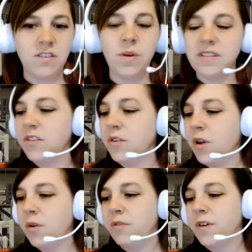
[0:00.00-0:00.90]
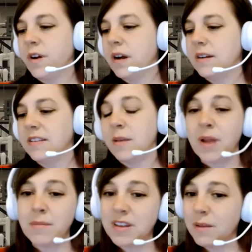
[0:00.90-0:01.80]
it's also known for,
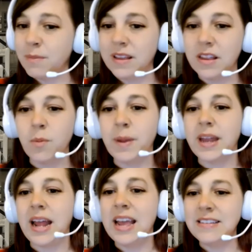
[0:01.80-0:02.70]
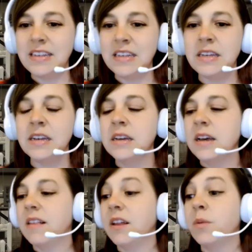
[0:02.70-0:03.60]
sometimes it can be a little bit hazy,
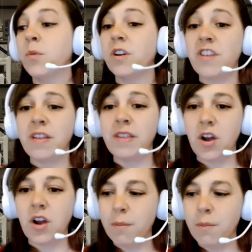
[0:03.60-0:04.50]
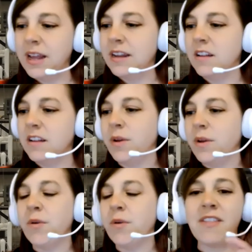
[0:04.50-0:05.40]
a little more gently carbonated. So
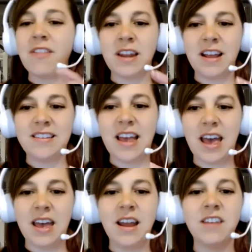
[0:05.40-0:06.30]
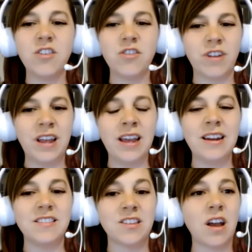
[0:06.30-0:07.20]
even though it had that nice head as you're drinking
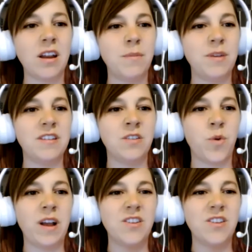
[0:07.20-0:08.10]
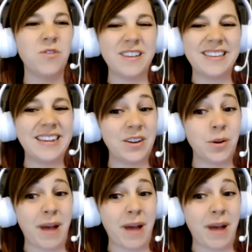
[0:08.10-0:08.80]
it, it's not going to be quite so fizzy in your